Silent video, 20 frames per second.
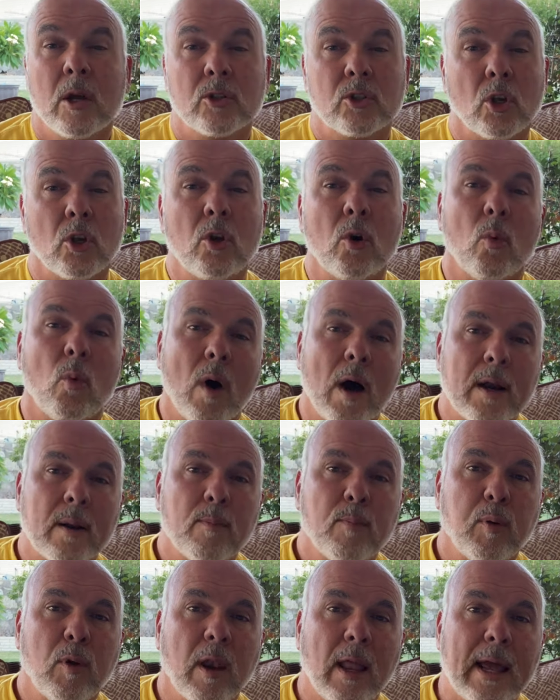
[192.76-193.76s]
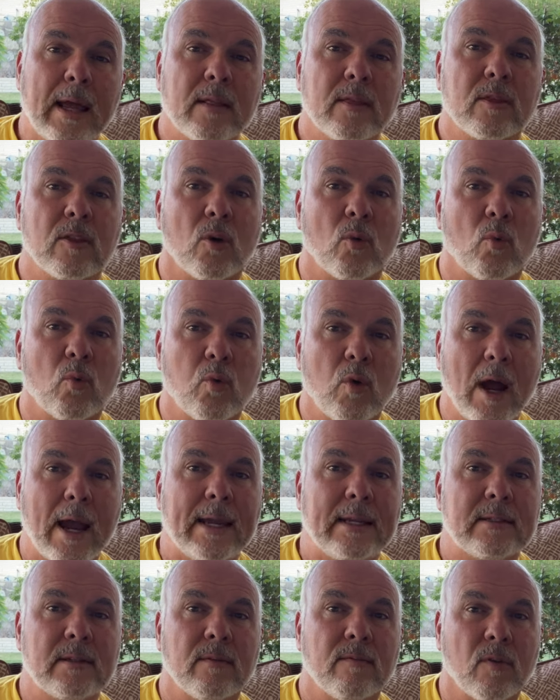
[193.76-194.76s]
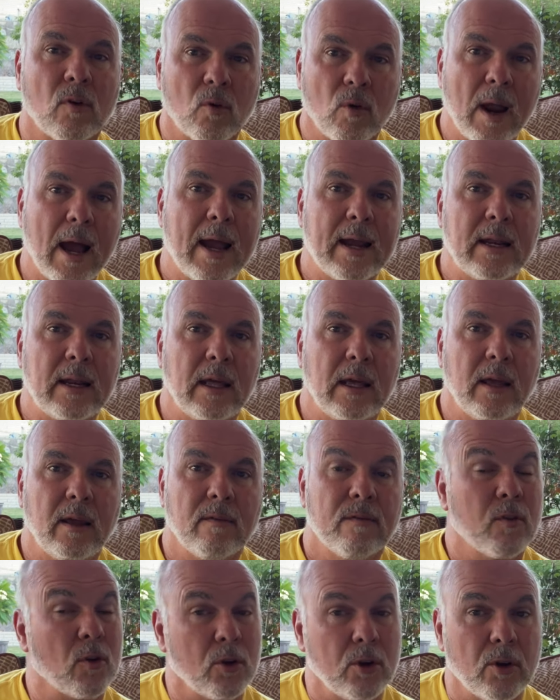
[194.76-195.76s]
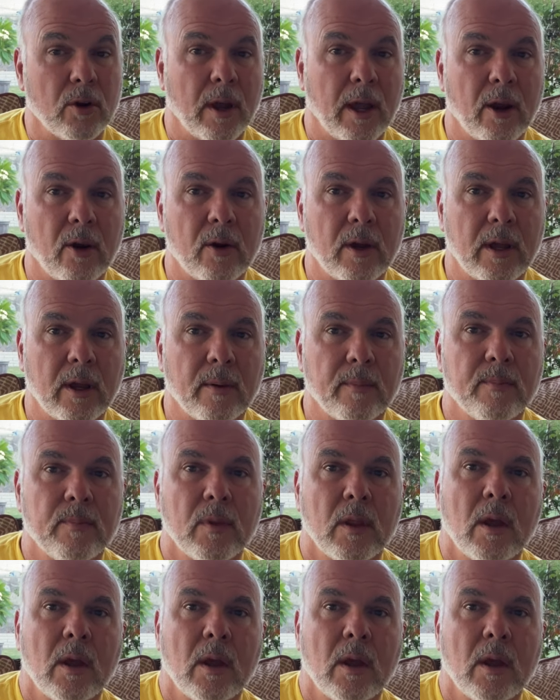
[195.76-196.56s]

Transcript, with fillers: So you'll want to plant the right variety for your area.